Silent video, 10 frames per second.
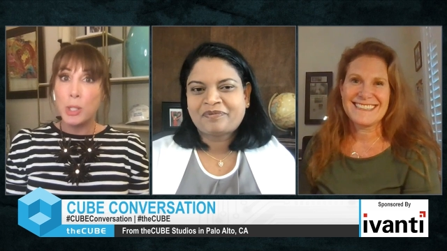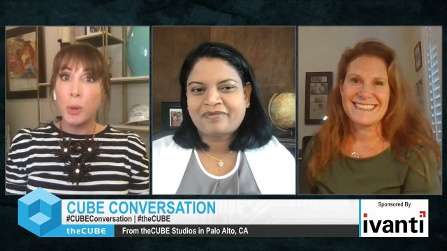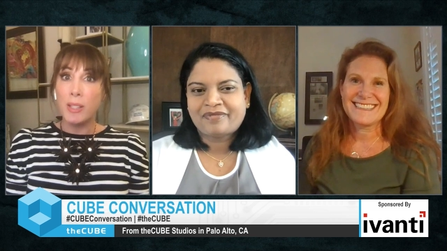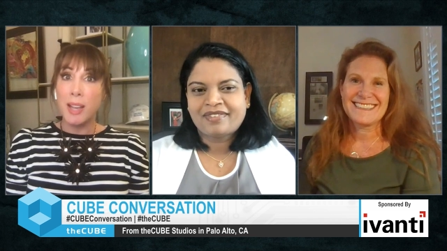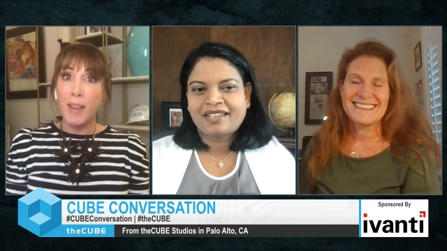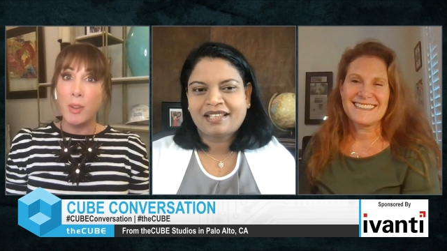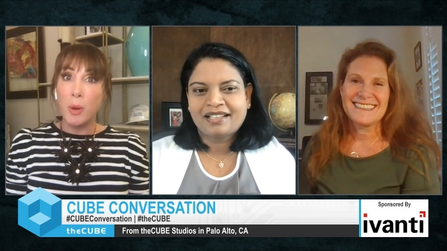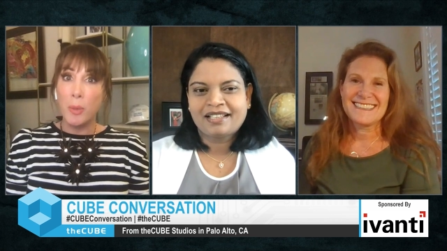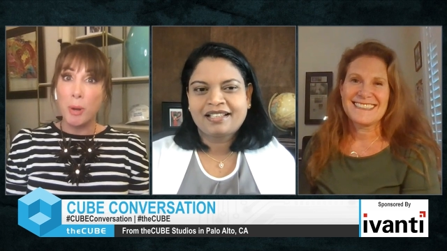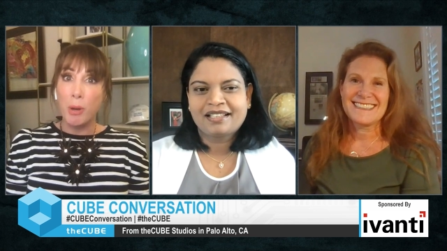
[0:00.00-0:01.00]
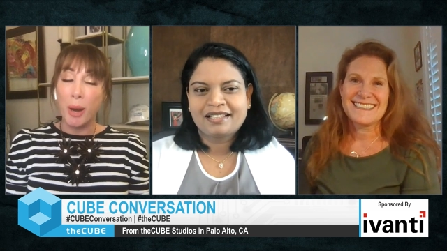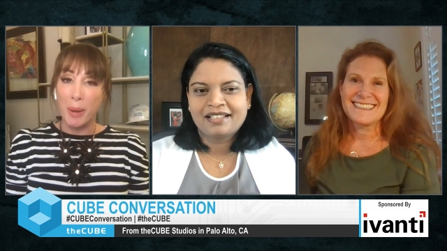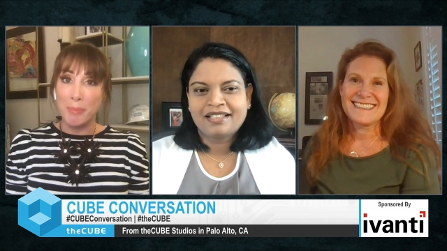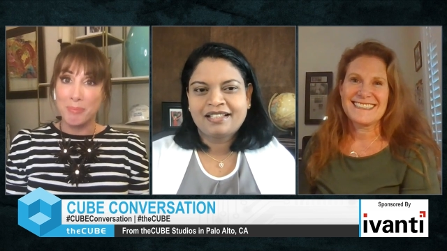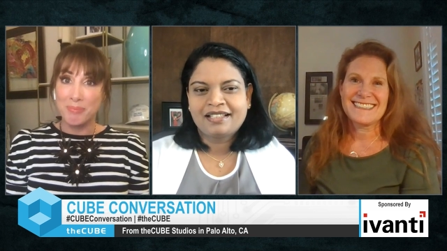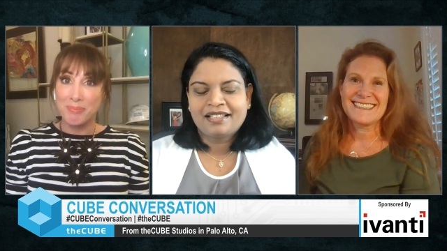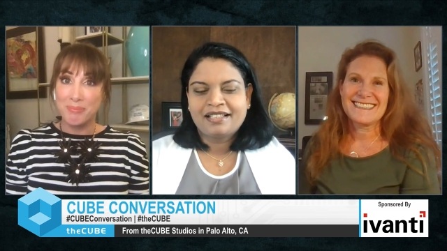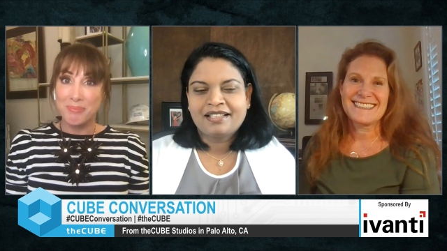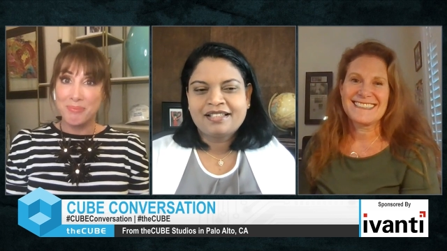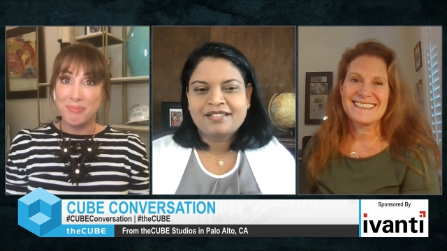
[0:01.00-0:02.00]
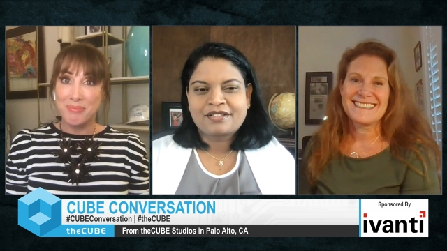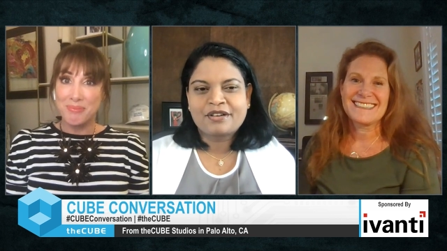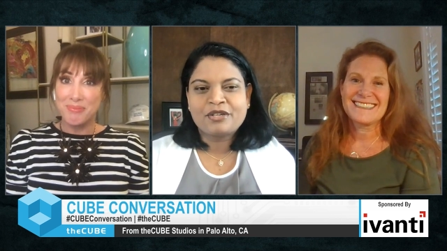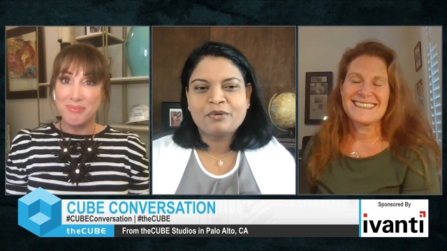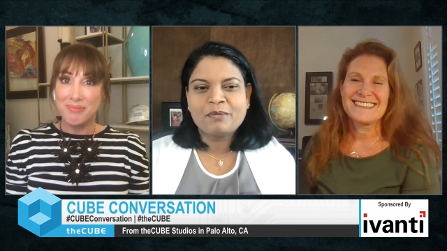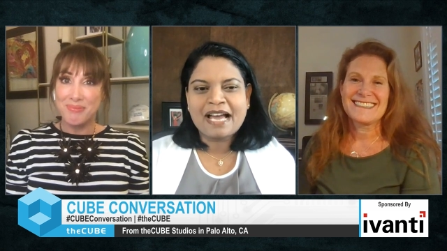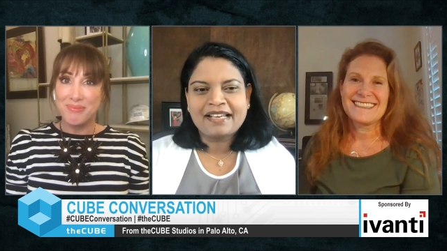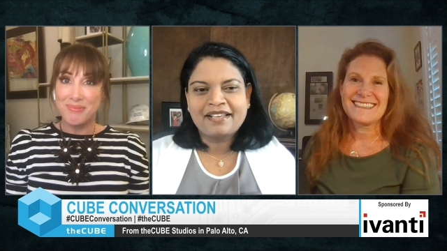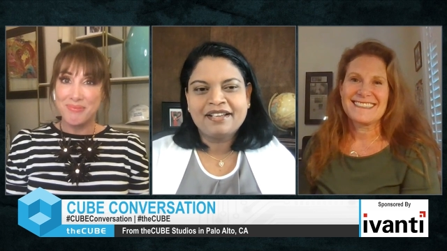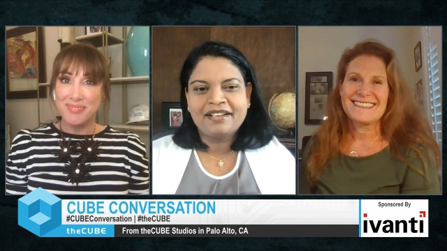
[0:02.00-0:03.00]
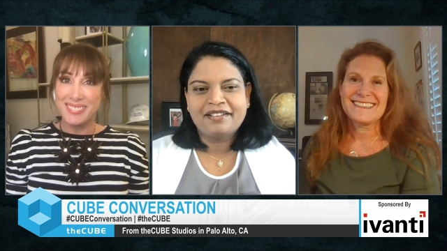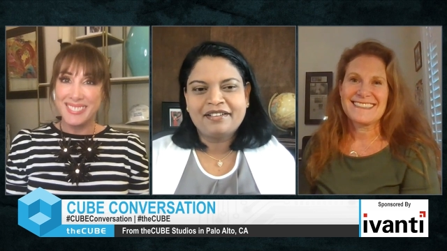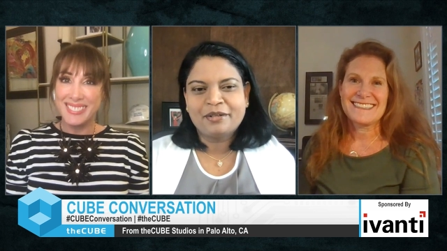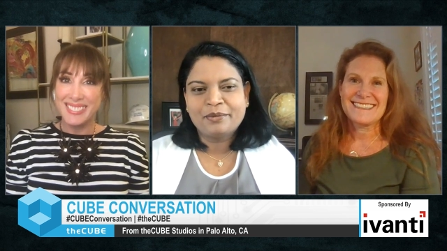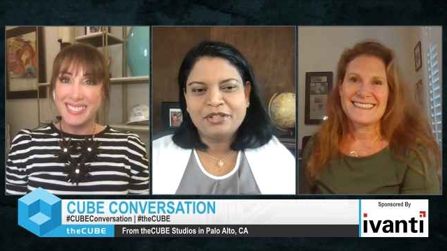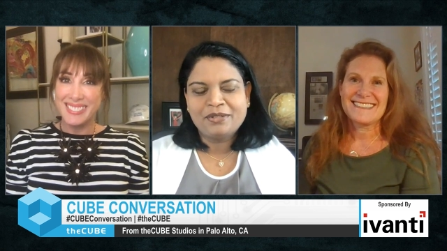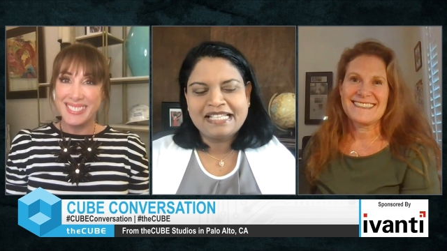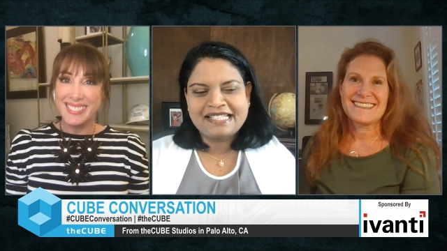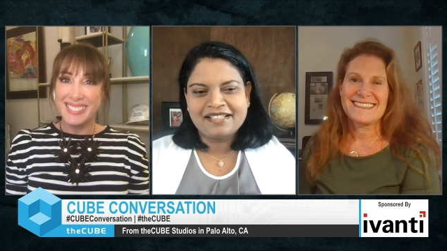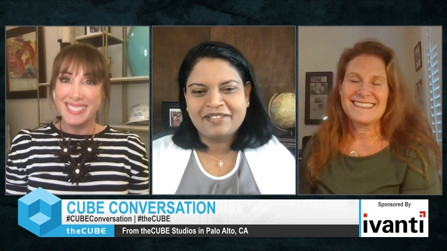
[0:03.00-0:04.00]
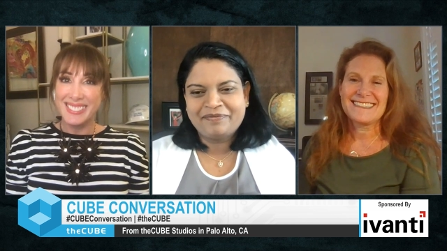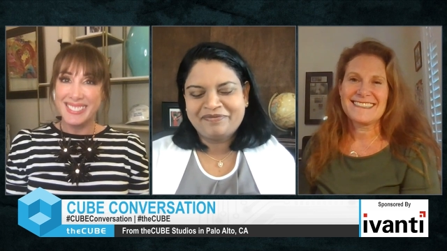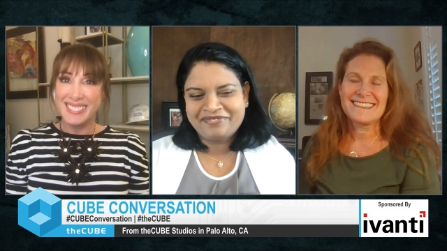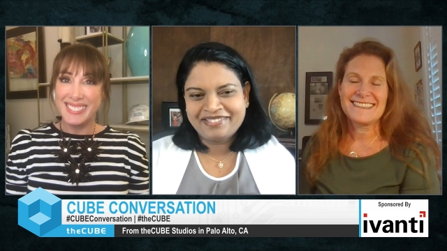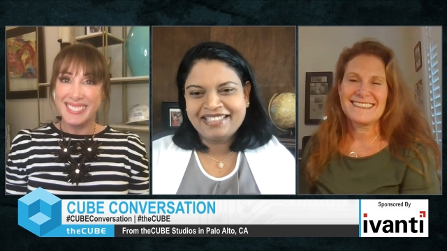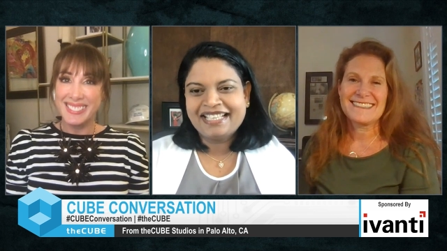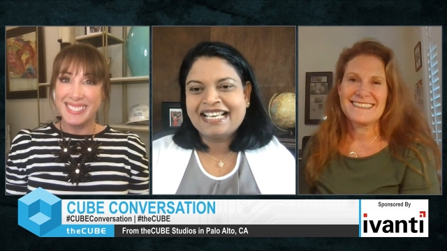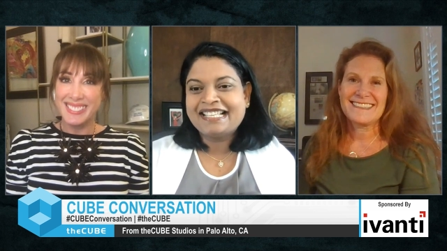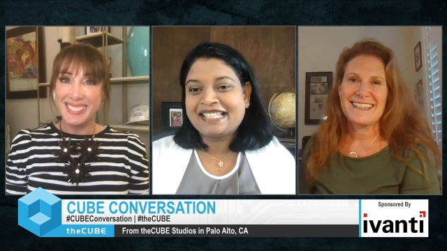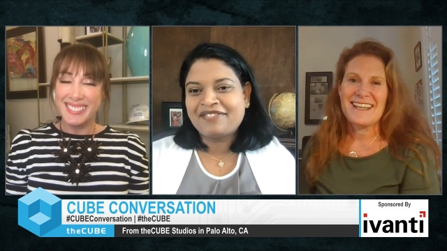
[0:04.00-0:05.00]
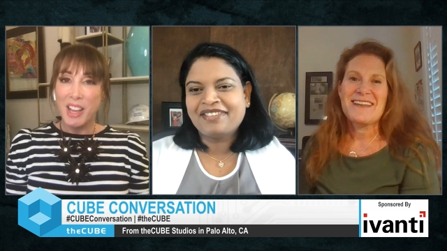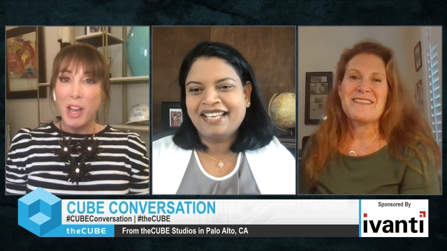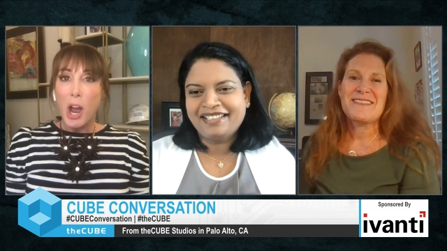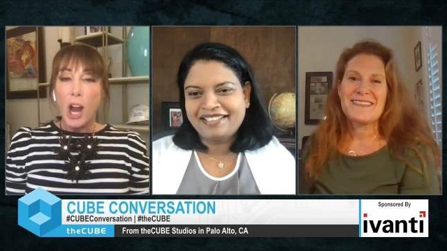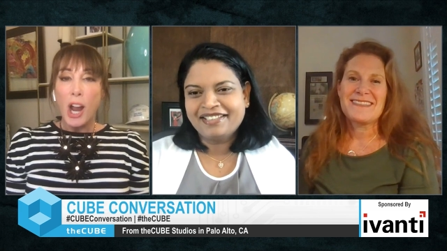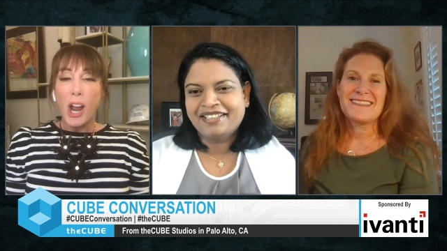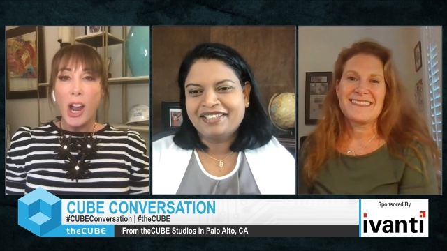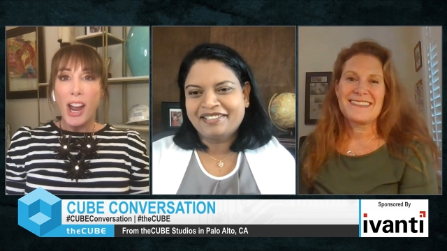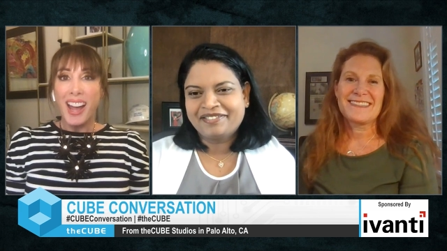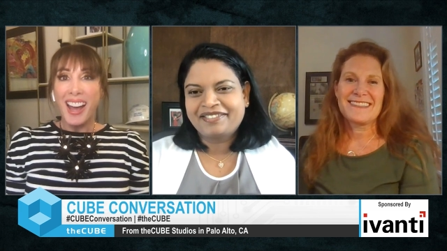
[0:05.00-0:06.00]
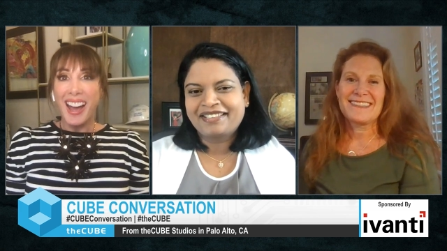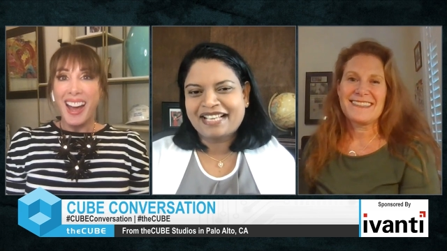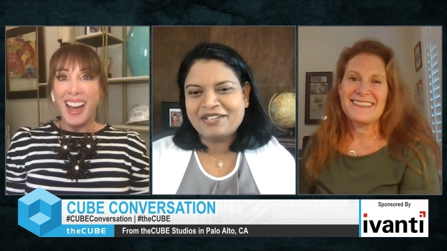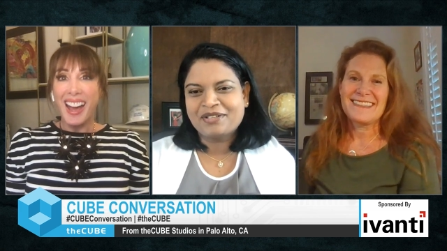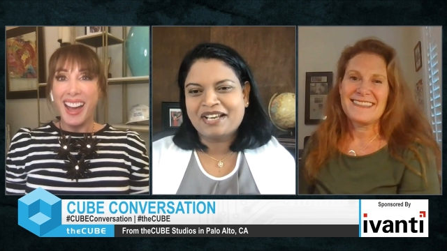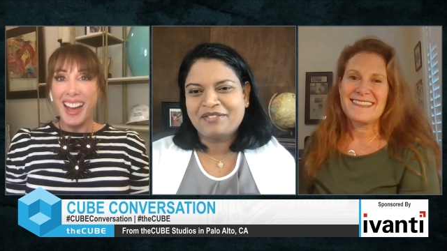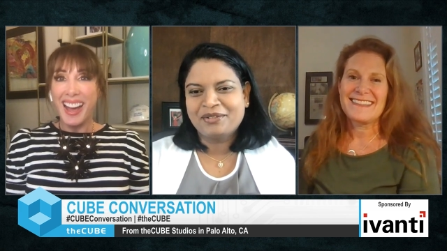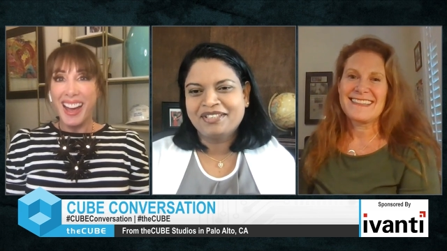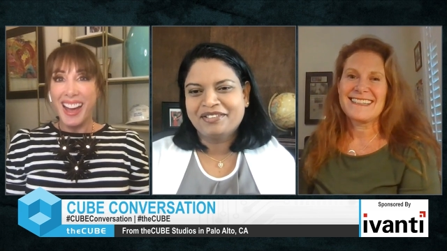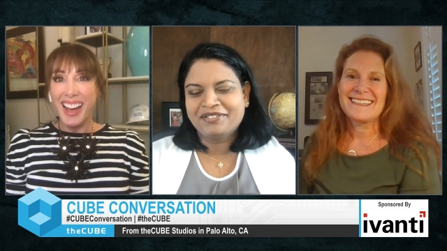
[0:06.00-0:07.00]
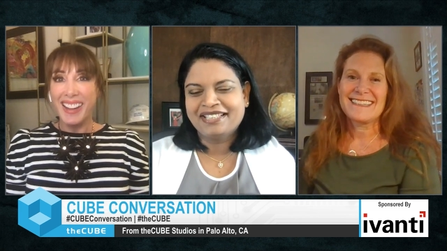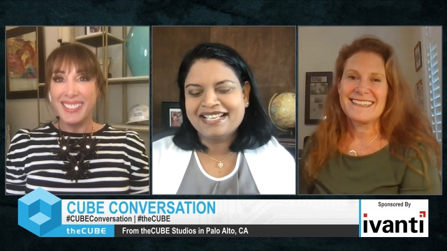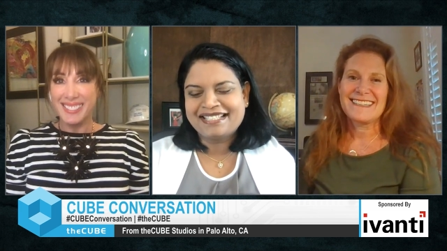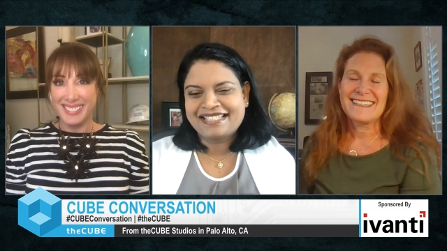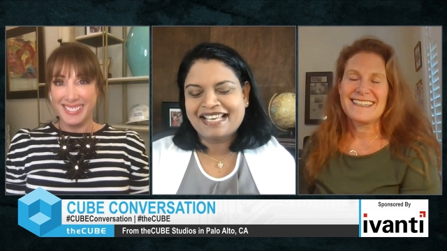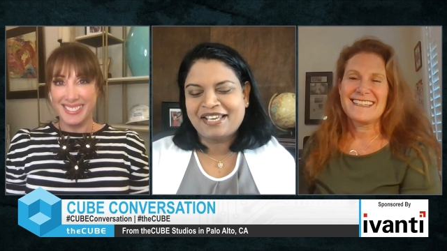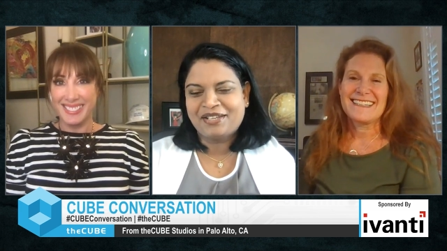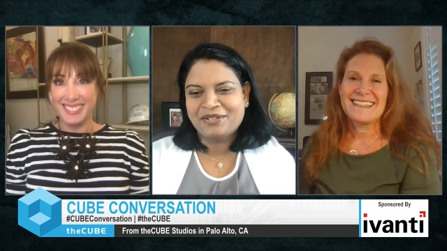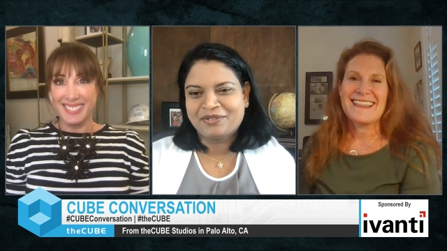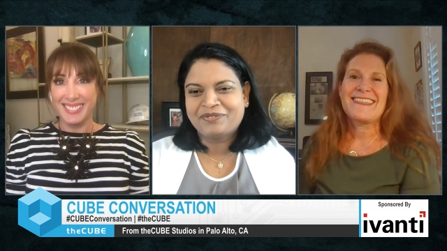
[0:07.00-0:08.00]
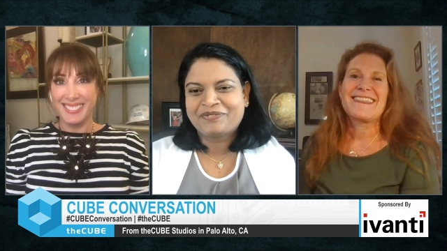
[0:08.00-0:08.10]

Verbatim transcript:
Speaker 1: it's great to have you on the program.
Speaker 2: It's great to be back here uh, with you, Lisa. And Stephanie, uh, glad to have you here with us. Thank you.